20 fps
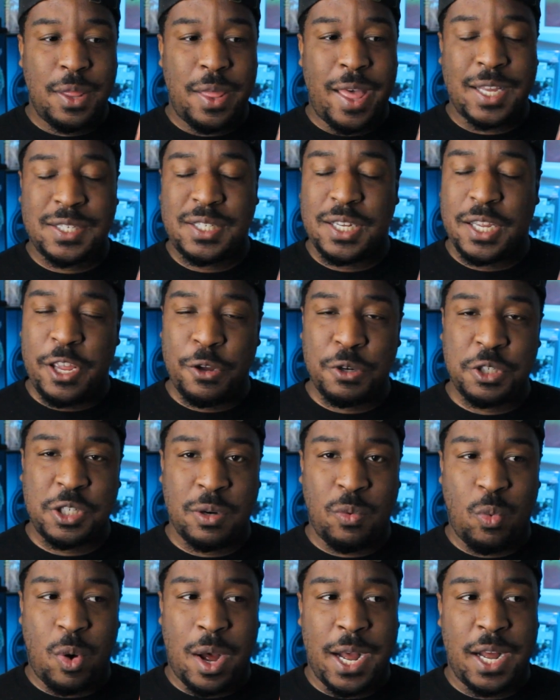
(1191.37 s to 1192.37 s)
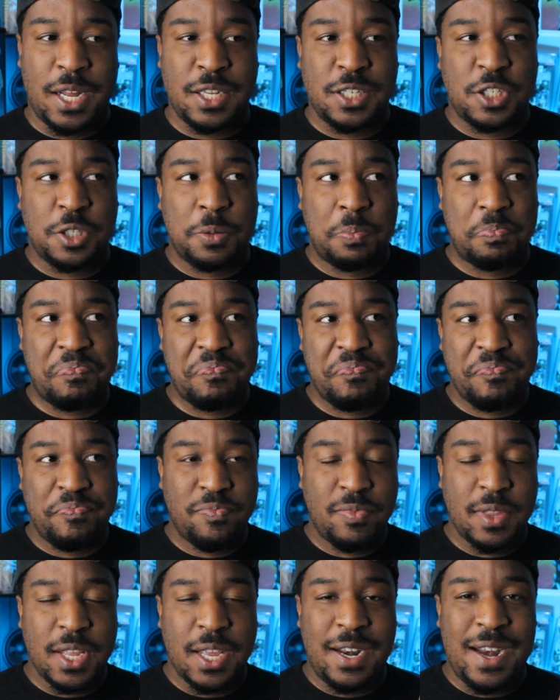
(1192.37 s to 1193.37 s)
Execution-wise,
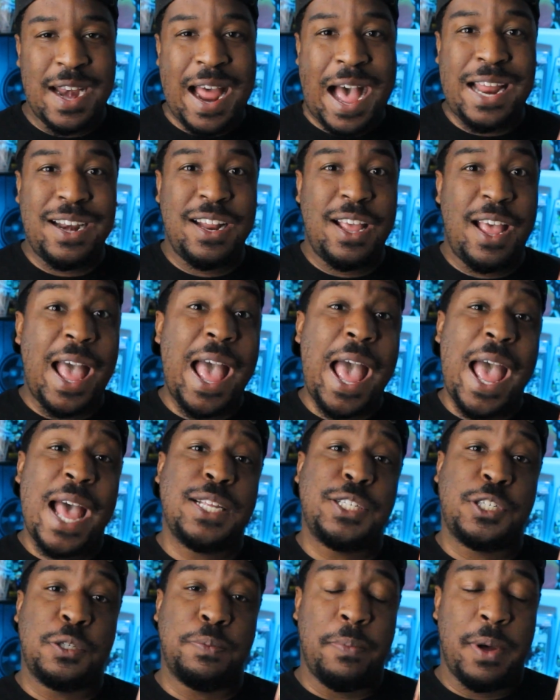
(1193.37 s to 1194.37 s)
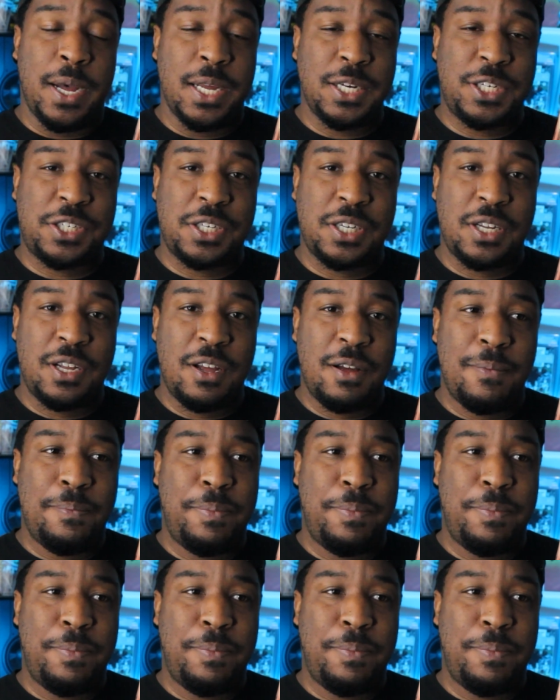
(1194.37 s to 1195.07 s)
not as much,